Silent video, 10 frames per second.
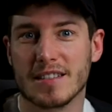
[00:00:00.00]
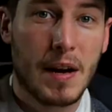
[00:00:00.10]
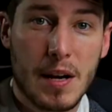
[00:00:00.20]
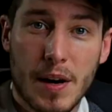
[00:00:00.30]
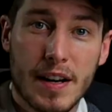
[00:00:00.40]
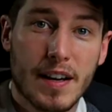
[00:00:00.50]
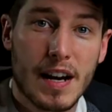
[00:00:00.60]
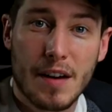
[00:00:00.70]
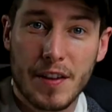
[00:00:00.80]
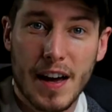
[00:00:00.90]
But anyway,
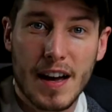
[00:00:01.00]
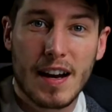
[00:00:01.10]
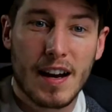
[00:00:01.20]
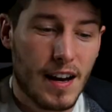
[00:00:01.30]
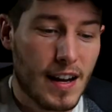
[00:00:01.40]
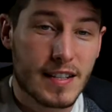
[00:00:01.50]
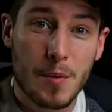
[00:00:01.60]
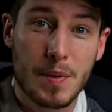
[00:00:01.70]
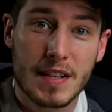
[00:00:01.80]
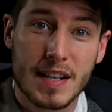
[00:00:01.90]
enough of that. Let's
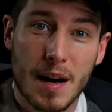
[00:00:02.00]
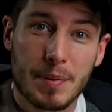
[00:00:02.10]
open this up.